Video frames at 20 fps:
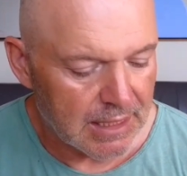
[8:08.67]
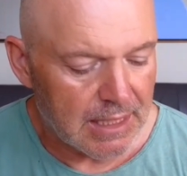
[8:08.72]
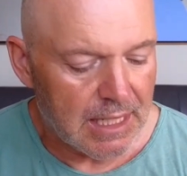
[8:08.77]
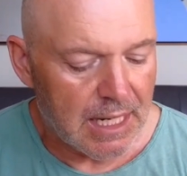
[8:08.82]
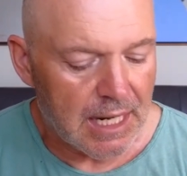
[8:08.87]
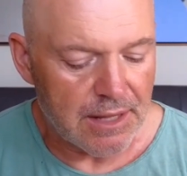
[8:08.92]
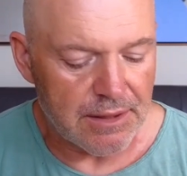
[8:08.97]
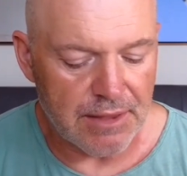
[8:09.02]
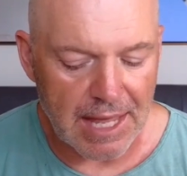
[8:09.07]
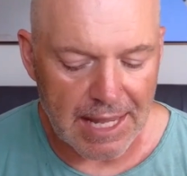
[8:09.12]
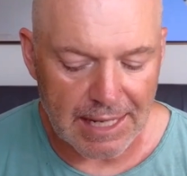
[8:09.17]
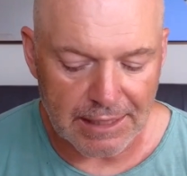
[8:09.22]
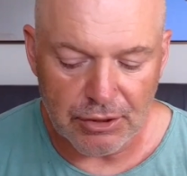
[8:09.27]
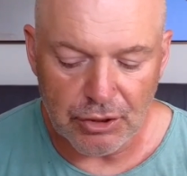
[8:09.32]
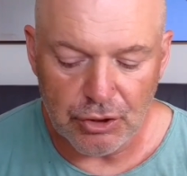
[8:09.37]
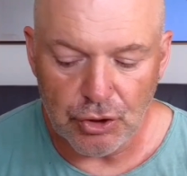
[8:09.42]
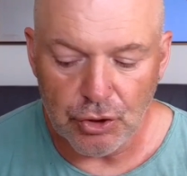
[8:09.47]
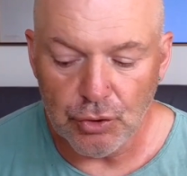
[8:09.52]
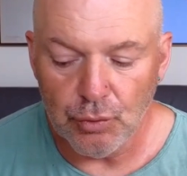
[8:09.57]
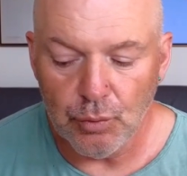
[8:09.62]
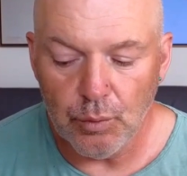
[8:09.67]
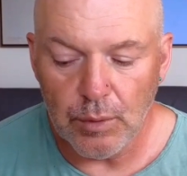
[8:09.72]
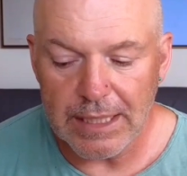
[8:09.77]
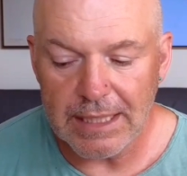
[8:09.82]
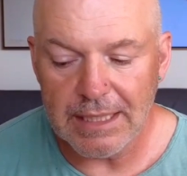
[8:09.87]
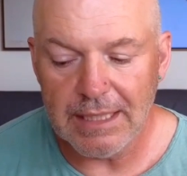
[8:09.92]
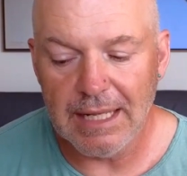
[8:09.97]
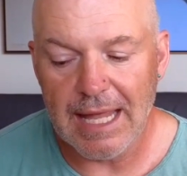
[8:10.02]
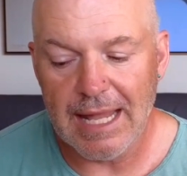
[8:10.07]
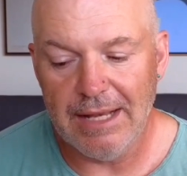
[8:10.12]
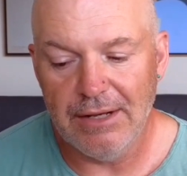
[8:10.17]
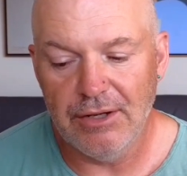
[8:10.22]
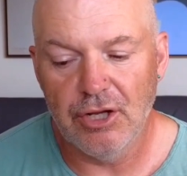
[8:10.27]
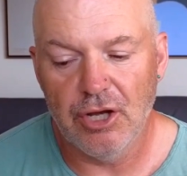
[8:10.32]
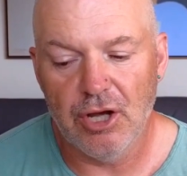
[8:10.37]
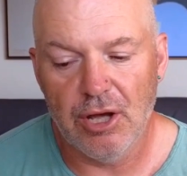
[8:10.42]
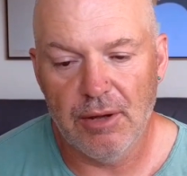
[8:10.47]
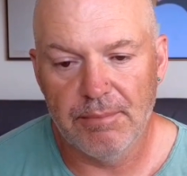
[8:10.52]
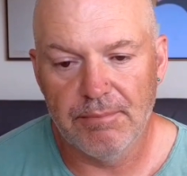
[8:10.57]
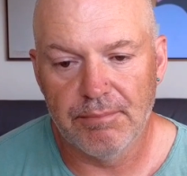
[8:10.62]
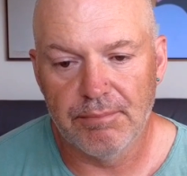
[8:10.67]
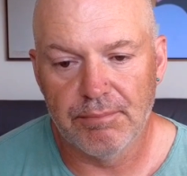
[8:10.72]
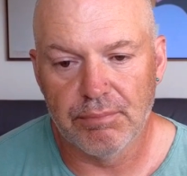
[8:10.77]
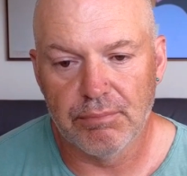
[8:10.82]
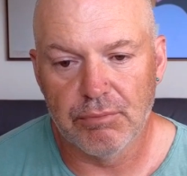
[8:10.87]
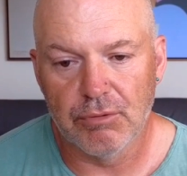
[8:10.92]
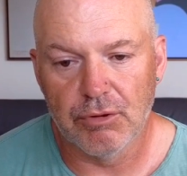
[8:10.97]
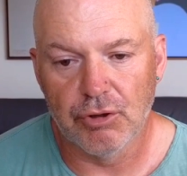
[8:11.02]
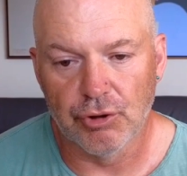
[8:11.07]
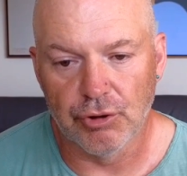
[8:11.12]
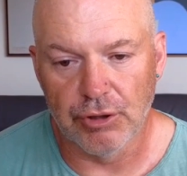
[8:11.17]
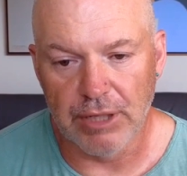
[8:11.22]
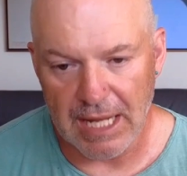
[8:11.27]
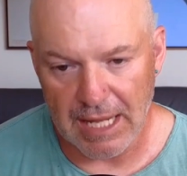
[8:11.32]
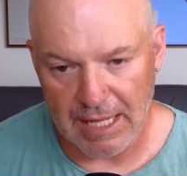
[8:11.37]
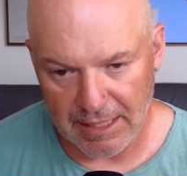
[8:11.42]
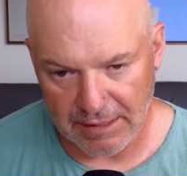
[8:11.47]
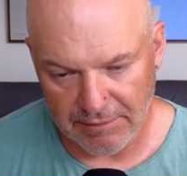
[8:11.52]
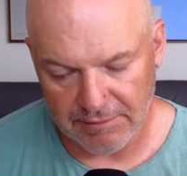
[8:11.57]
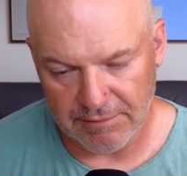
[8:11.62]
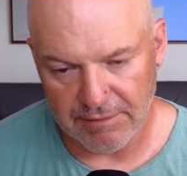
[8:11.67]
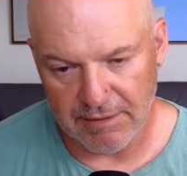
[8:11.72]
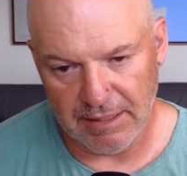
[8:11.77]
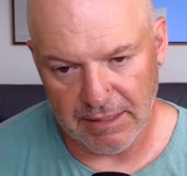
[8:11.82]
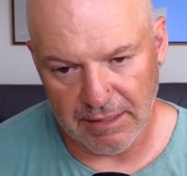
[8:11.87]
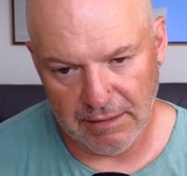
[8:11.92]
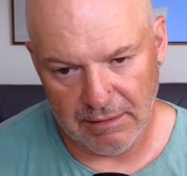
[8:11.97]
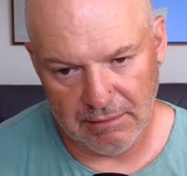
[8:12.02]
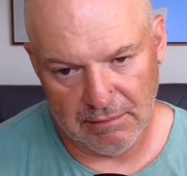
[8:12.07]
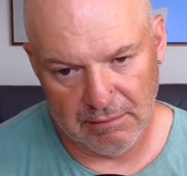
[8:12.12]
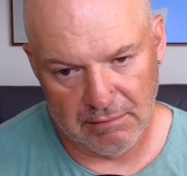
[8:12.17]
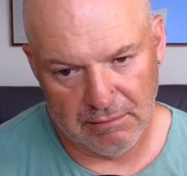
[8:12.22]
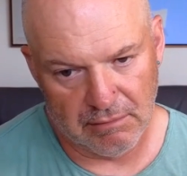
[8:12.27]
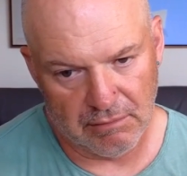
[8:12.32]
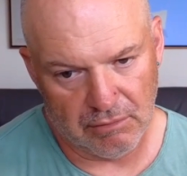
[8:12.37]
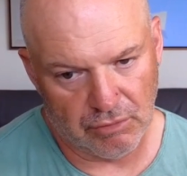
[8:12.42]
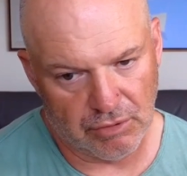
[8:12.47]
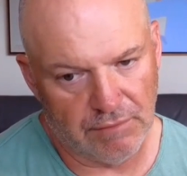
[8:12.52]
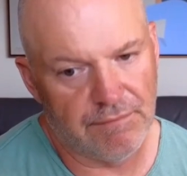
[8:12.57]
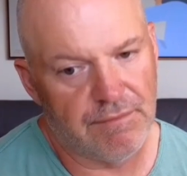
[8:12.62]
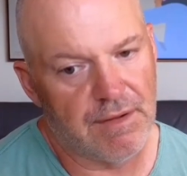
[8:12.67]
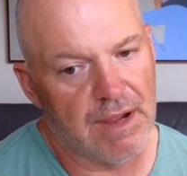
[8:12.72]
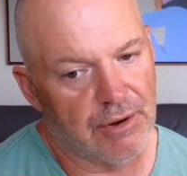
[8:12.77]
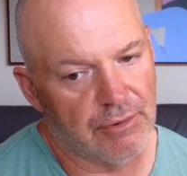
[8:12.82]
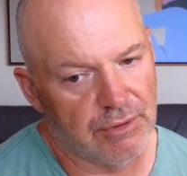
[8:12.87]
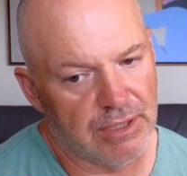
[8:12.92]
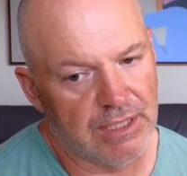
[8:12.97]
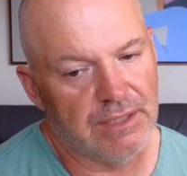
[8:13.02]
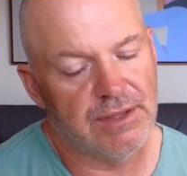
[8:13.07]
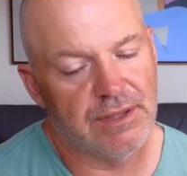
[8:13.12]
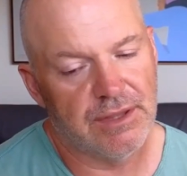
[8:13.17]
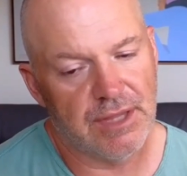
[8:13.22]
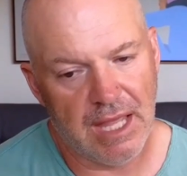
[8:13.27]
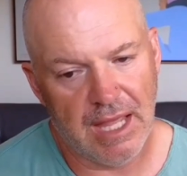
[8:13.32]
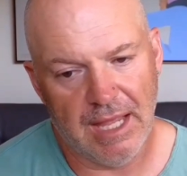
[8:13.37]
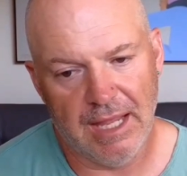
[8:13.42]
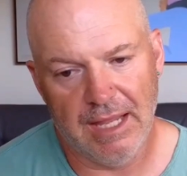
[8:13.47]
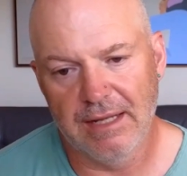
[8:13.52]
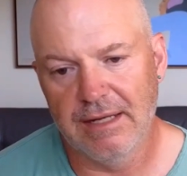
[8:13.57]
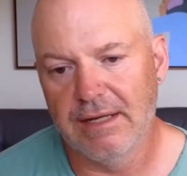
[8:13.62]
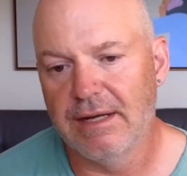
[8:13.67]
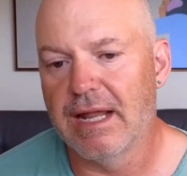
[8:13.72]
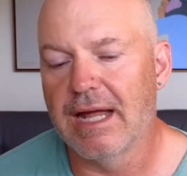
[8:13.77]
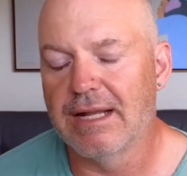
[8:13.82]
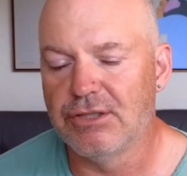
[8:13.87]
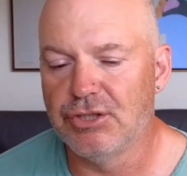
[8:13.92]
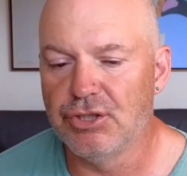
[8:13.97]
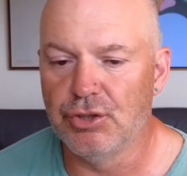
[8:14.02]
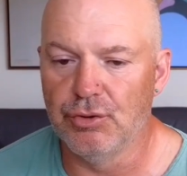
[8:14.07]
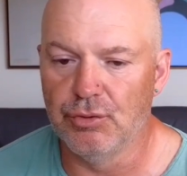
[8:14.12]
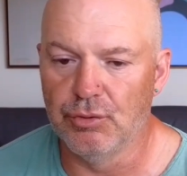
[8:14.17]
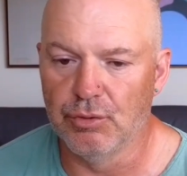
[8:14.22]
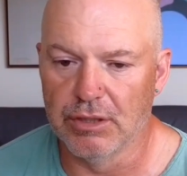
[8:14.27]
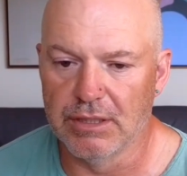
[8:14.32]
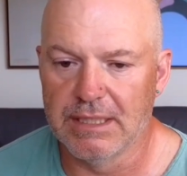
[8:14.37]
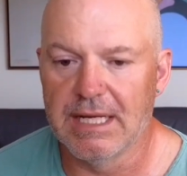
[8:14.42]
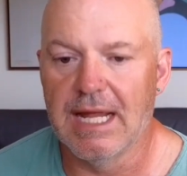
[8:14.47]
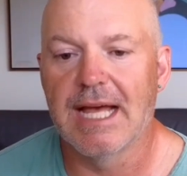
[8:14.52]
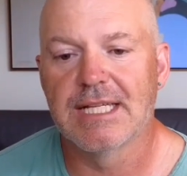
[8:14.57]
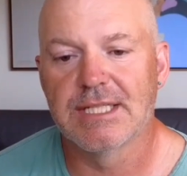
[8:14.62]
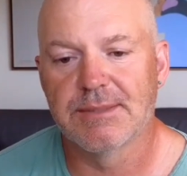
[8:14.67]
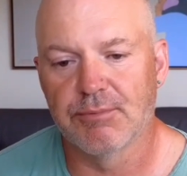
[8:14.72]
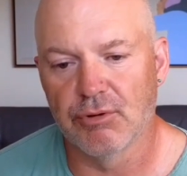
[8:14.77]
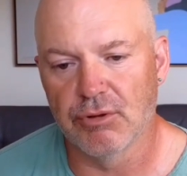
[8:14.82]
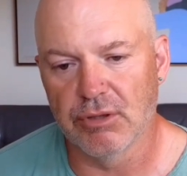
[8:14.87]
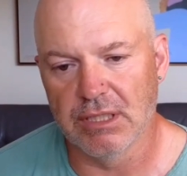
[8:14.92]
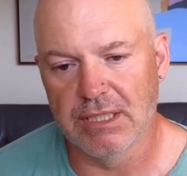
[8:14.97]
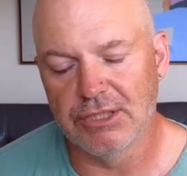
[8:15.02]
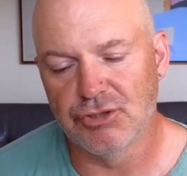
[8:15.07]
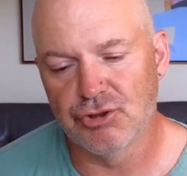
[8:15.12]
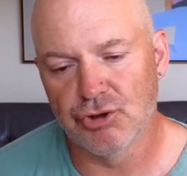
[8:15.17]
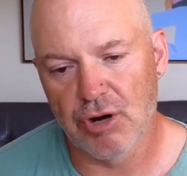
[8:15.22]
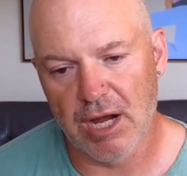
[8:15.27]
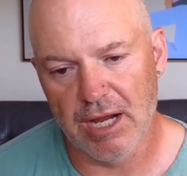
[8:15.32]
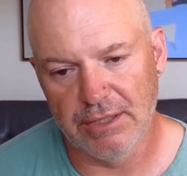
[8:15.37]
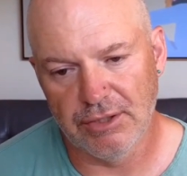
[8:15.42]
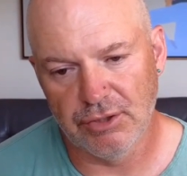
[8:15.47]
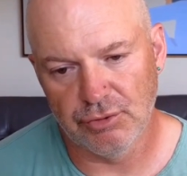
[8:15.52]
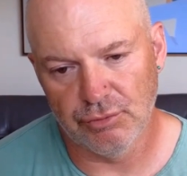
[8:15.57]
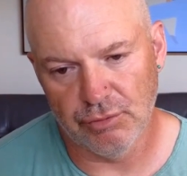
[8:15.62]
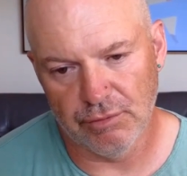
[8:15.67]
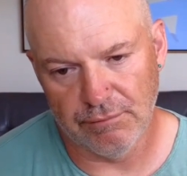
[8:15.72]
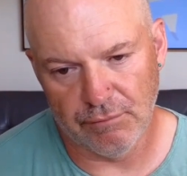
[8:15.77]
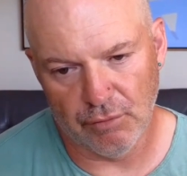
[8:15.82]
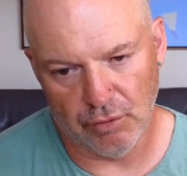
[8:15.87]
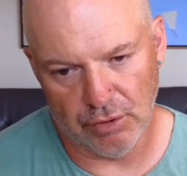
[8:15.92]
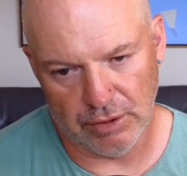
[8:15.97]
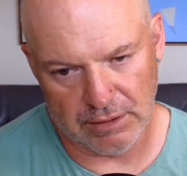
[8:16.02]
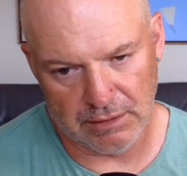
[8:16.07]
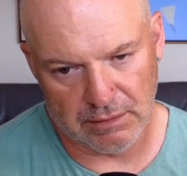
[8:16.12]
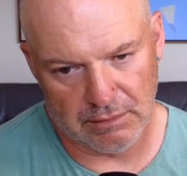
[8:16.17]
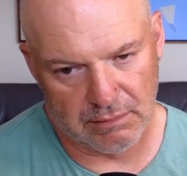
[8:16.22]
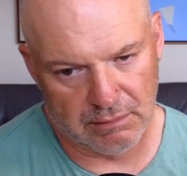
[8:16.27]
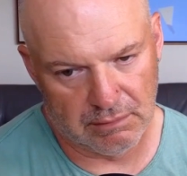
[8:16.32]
that you will end up creating the very thing that you were desperately trying to avoid.